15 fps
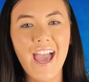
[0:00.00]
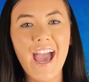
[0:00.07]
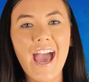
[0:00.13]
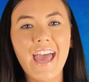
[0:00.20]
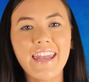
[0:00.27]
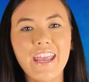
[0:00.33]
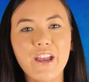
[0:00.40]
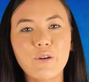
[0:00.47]

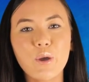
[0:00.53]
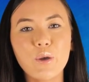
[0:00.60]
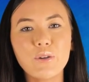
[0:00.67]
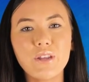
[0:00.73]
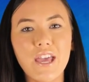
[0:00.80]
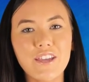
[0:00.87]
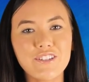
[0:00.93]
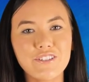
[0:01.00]
at aero
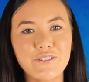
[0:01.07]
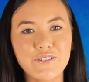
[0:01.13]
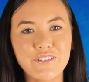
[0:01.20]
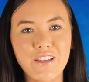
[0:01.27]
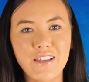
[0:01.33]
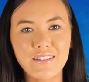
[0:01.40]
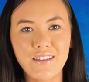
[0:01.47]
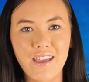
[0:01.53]
dash news
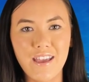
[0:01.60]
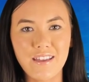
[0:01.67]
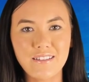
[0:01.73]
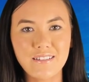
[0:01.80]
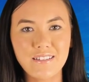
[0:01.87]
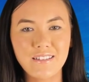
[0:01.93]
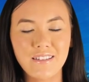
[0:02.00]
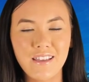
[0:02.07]
dot net.